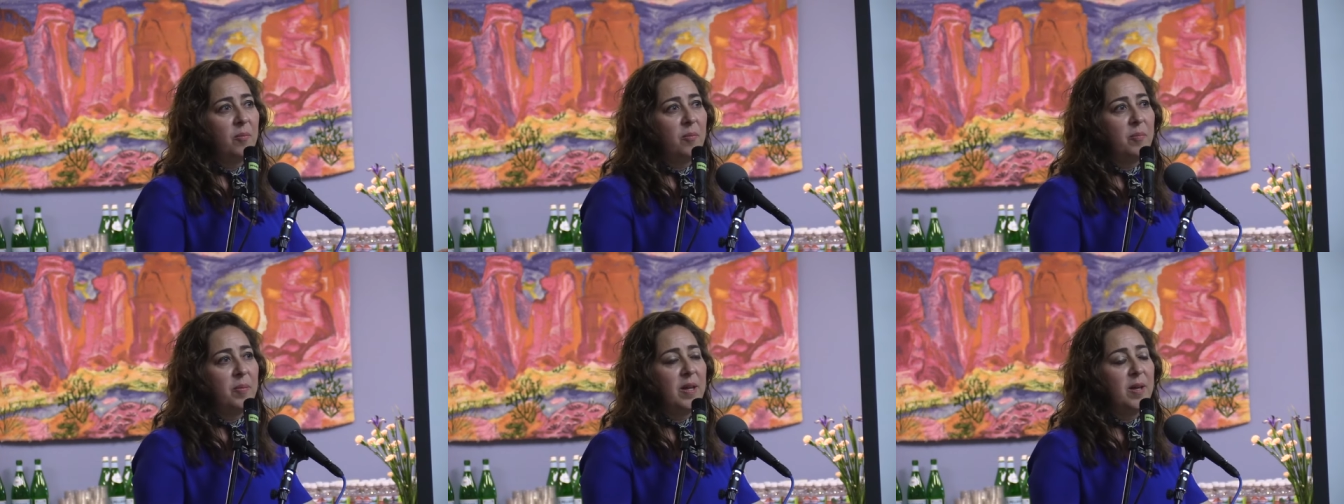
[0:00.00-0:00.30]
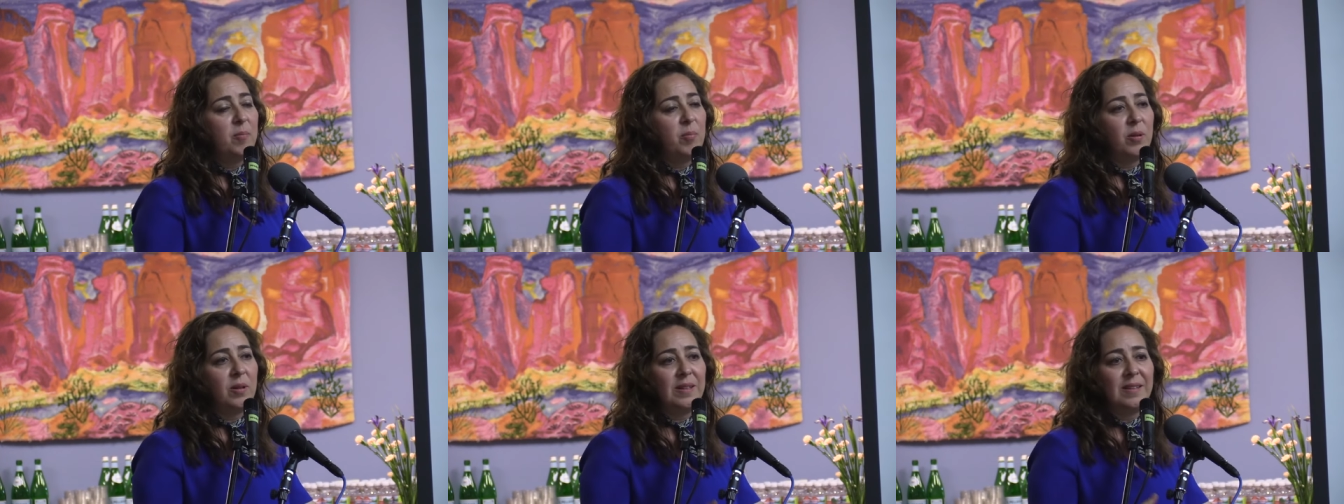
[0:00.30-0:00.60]

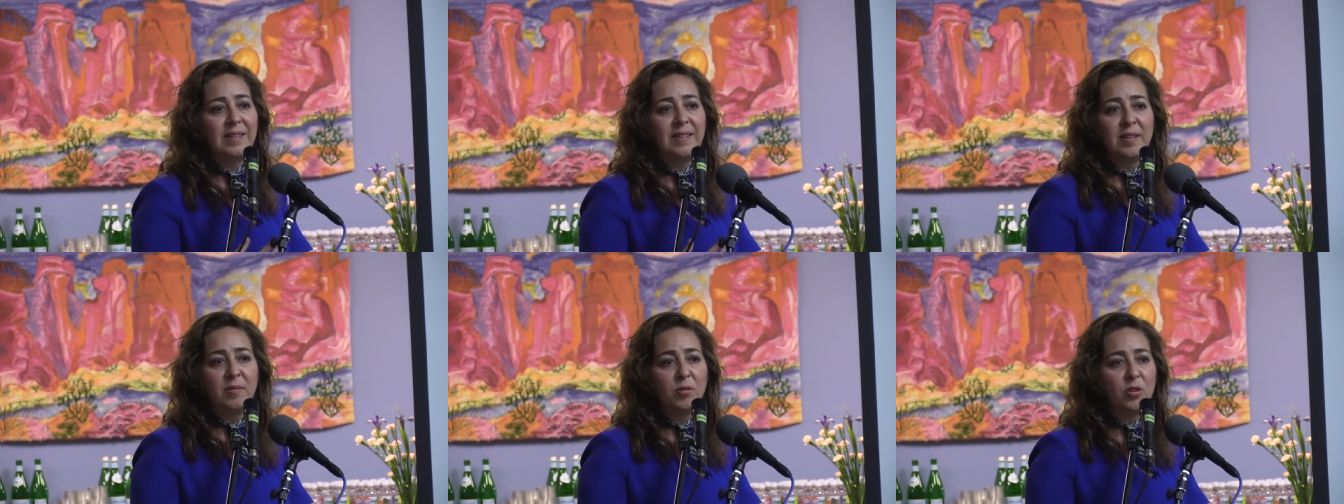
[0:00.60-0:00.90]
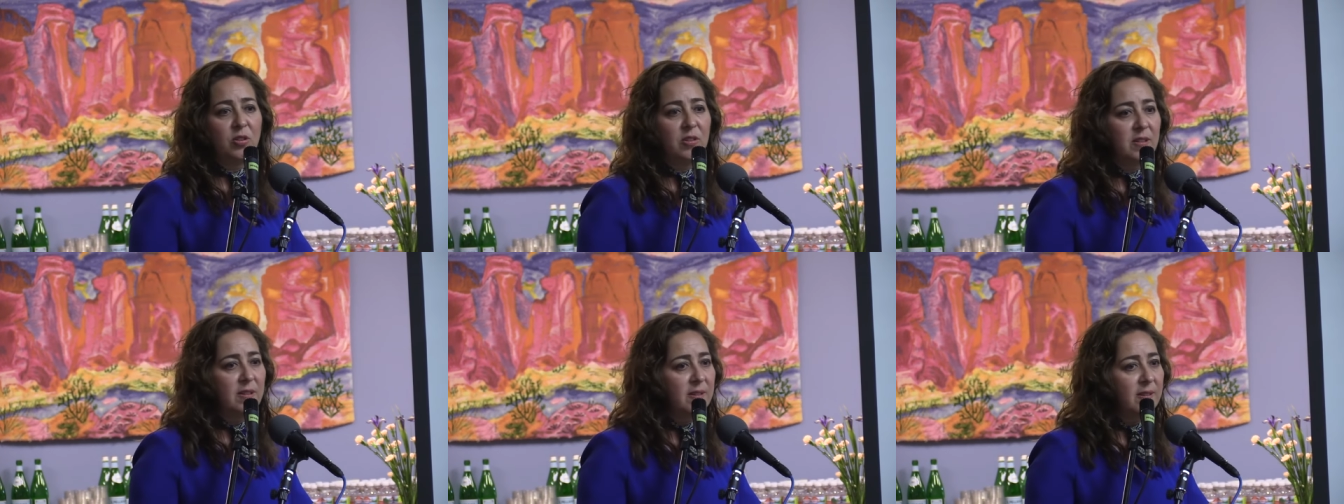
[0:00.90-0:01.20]
people in civil
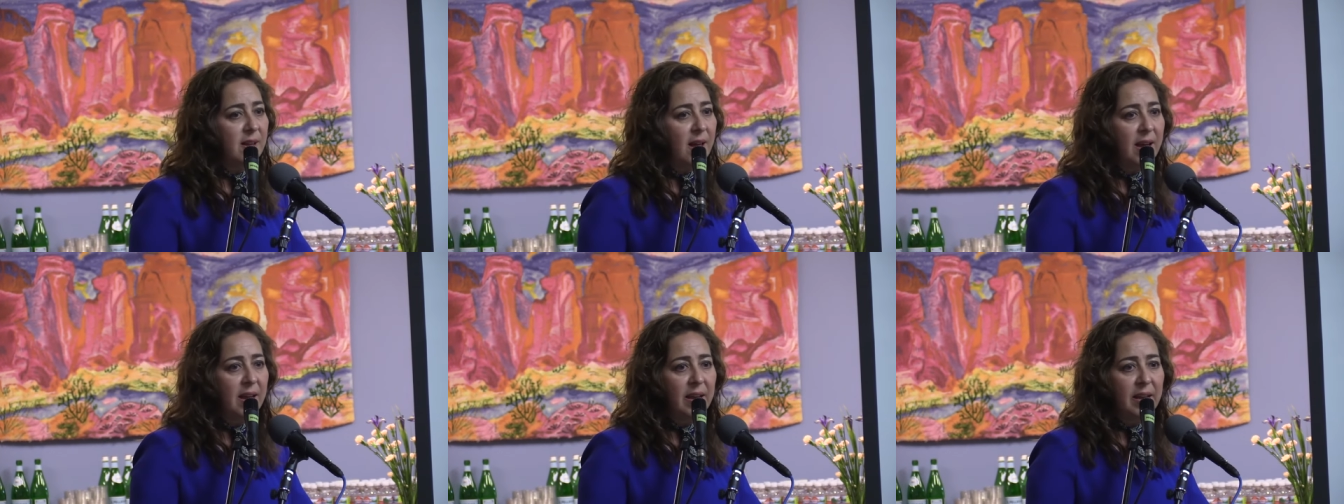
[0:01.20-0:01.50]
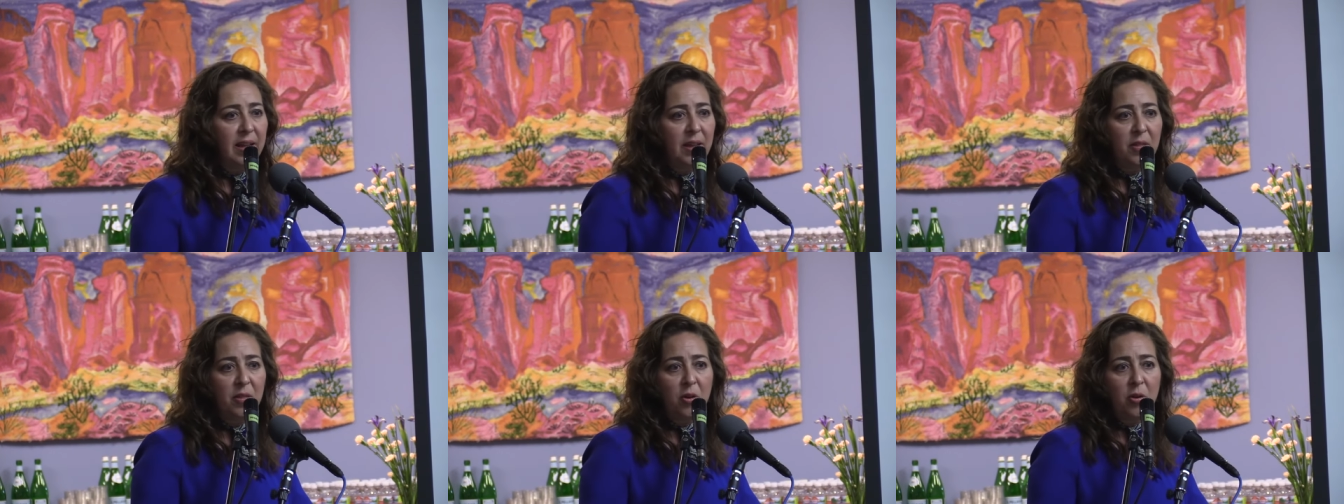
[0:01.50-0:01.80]

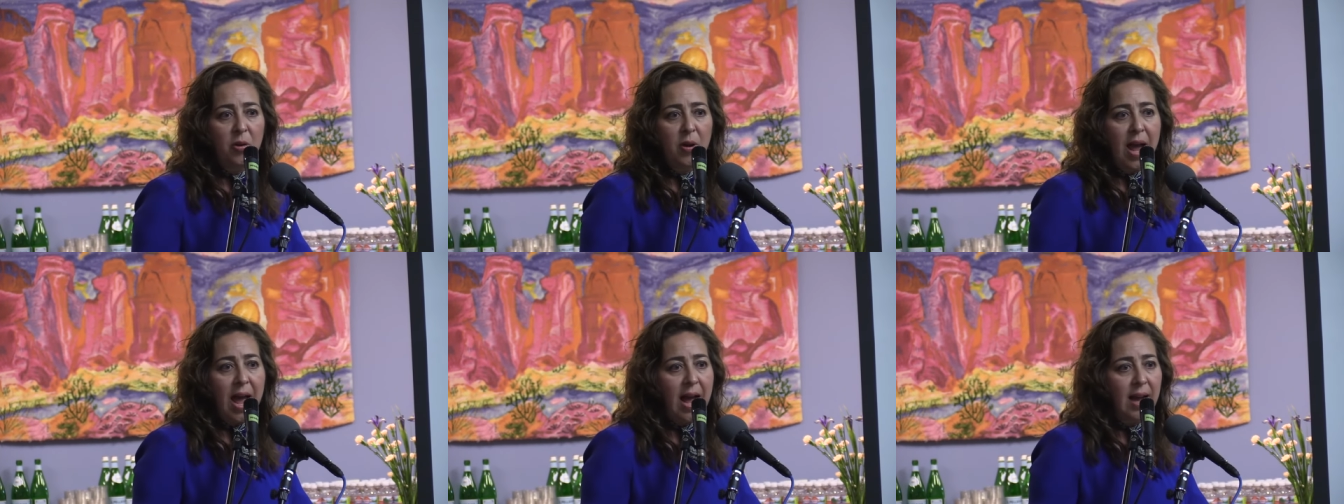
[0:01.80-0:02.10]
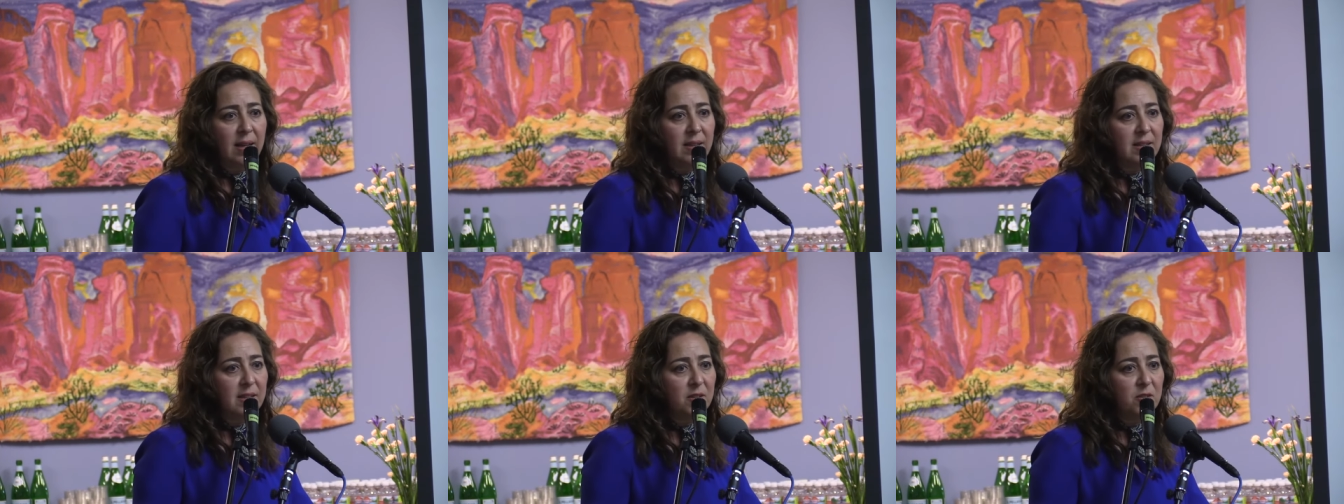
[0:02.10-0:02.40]
society that are
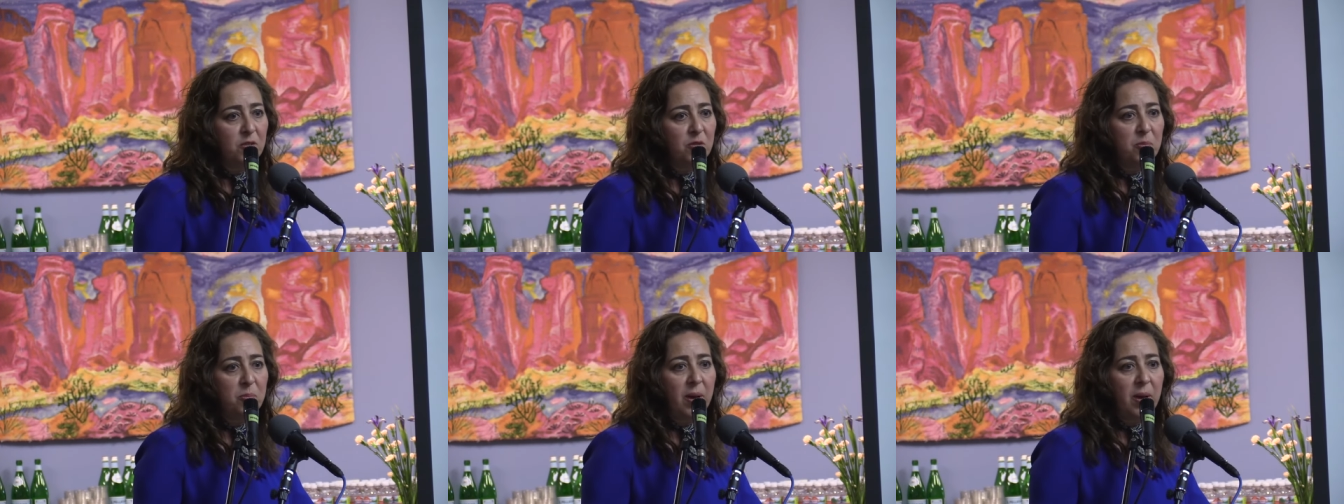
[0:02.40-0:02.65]
active,